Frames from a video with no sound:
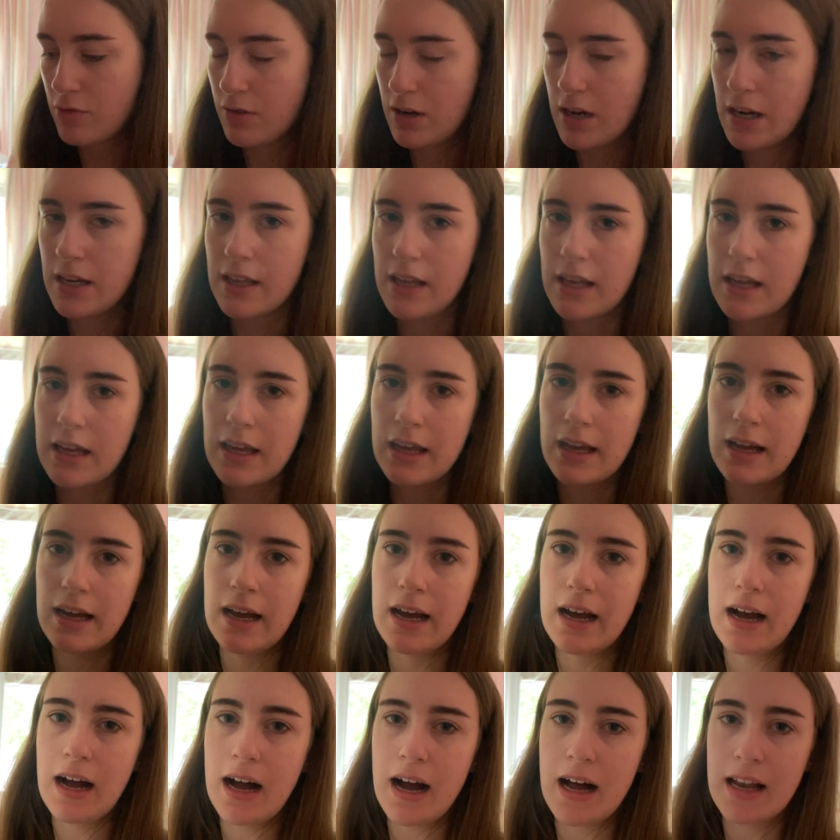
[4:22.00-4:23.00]
rainy
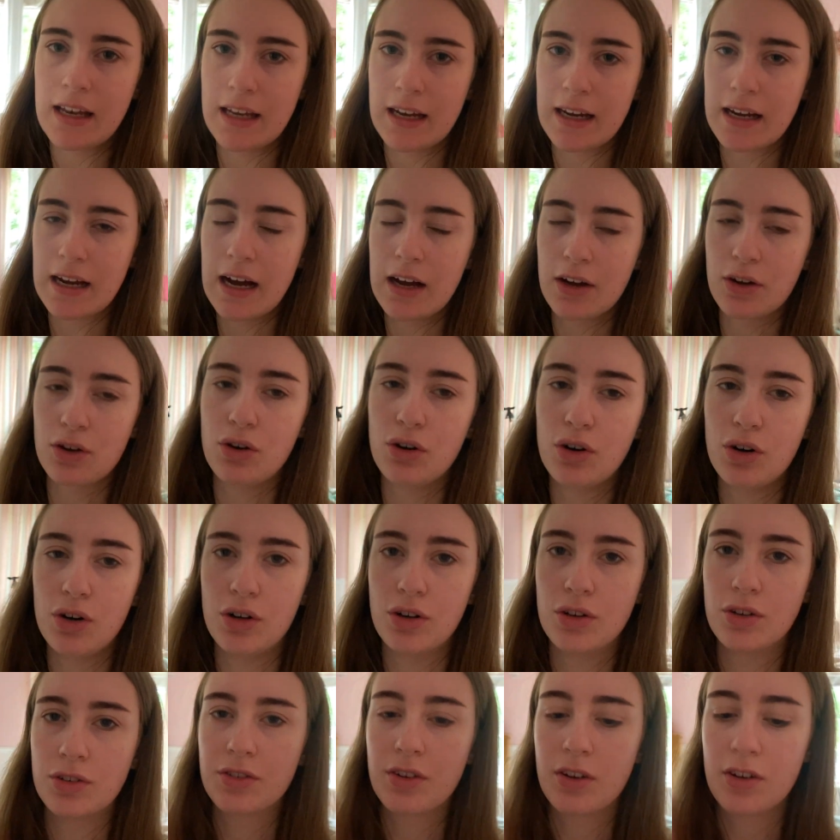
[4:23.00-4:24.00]
like and
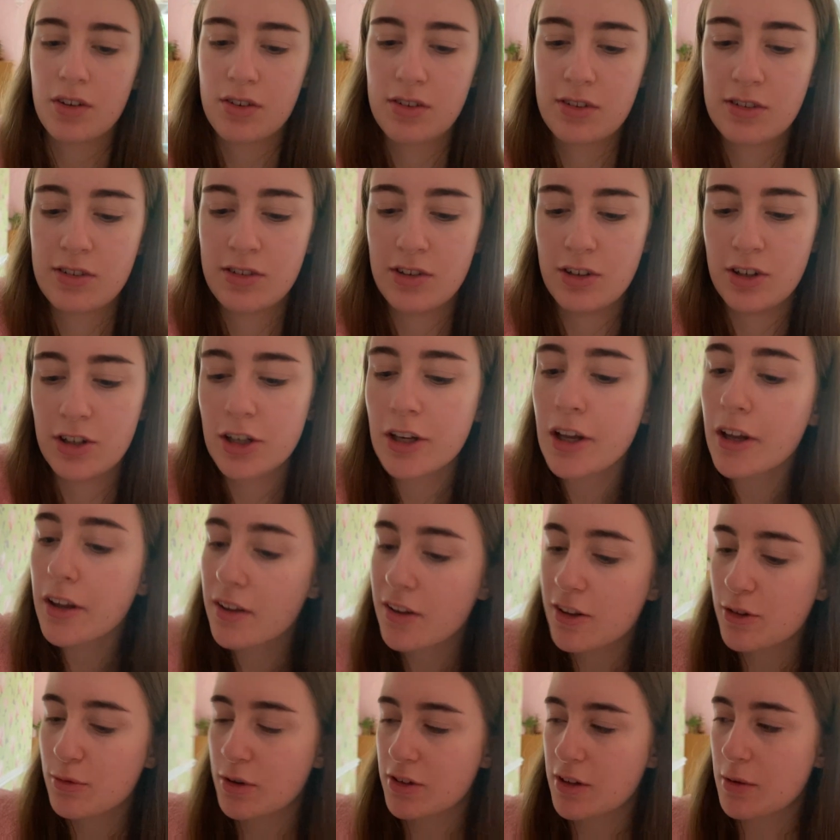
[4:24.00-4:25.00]
cold. So
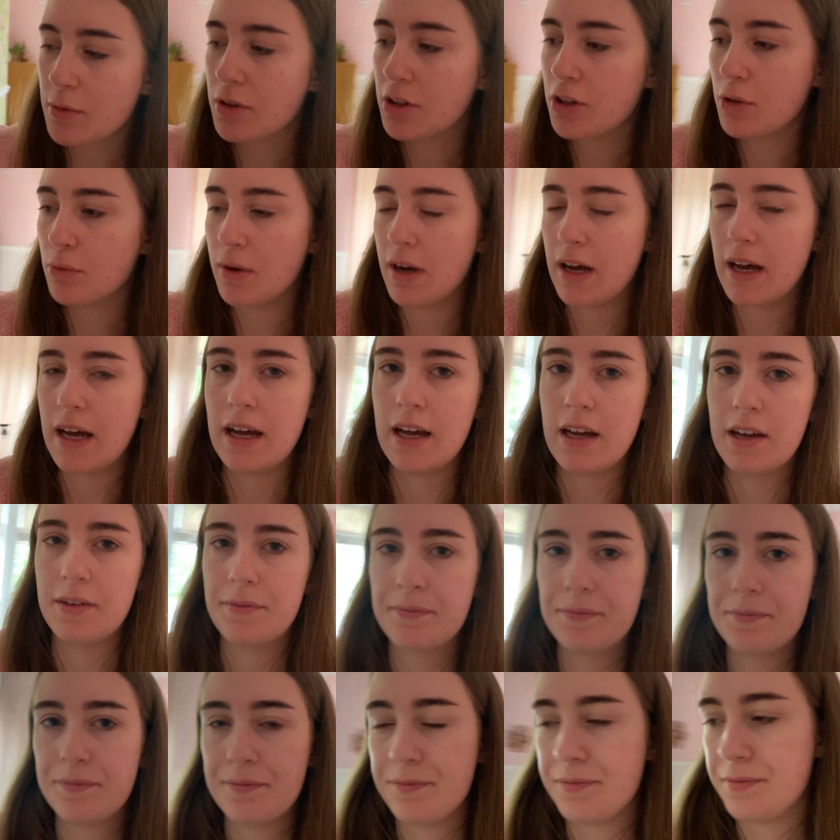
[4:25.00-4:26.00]
this is what I'm going to wear
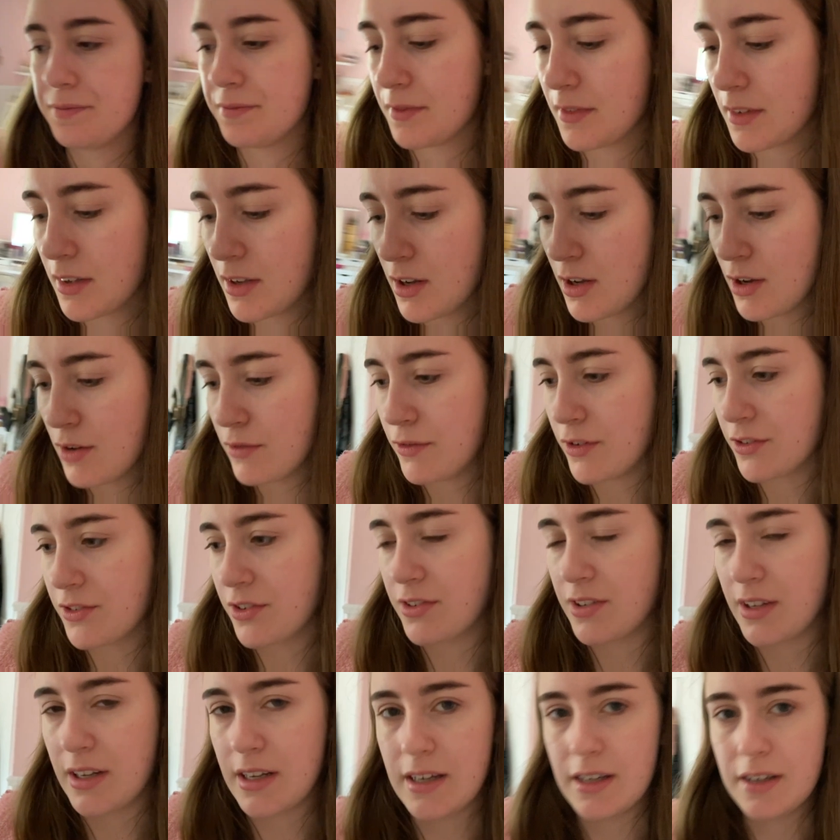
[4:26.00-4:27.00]
for
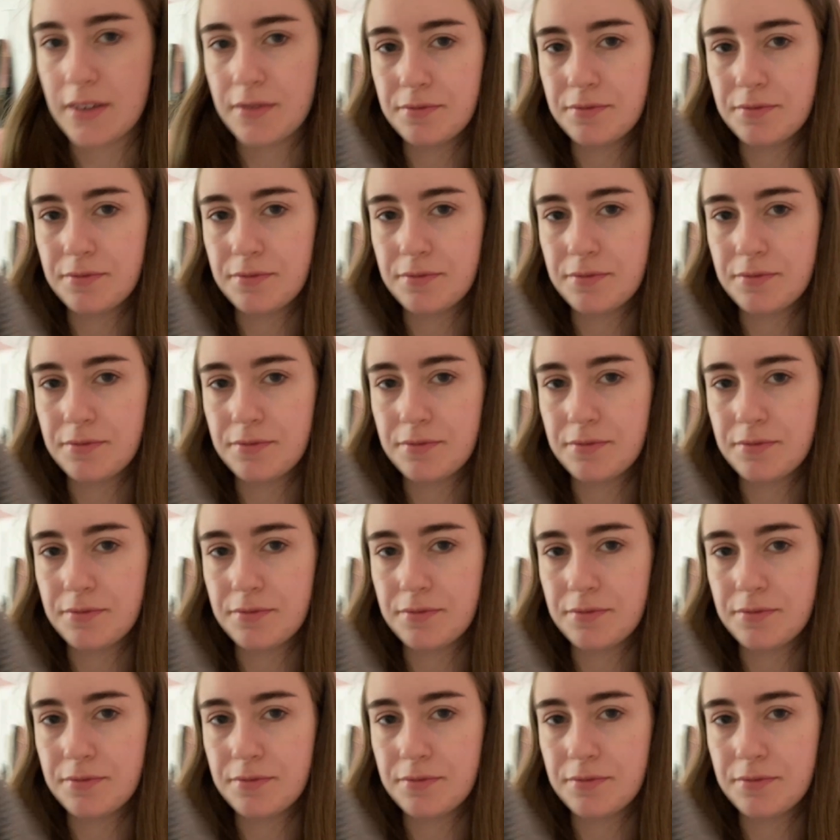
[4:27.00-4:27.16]
today.